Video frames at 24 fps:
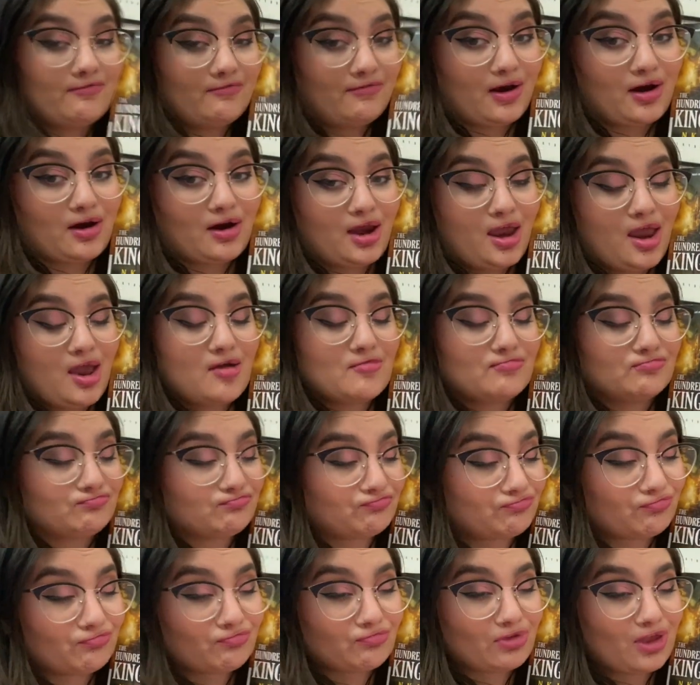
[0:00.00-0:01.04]
a
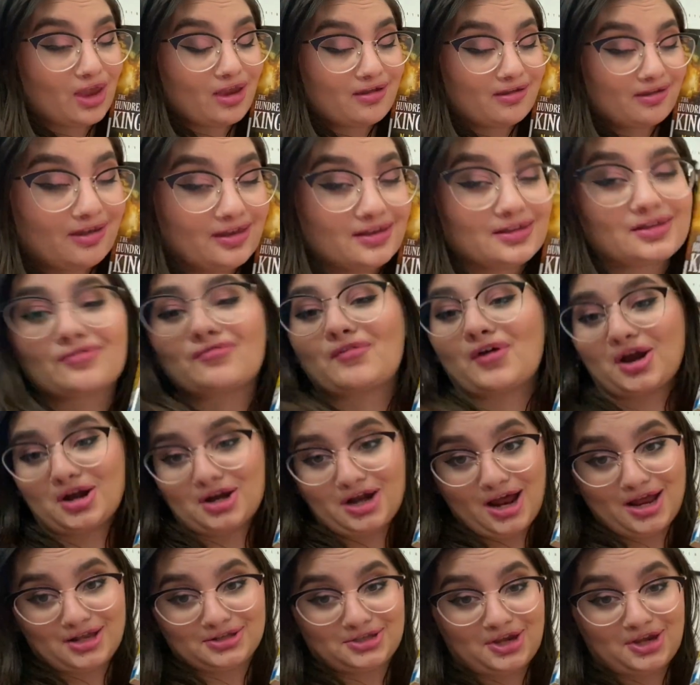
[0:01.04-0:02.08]
very nice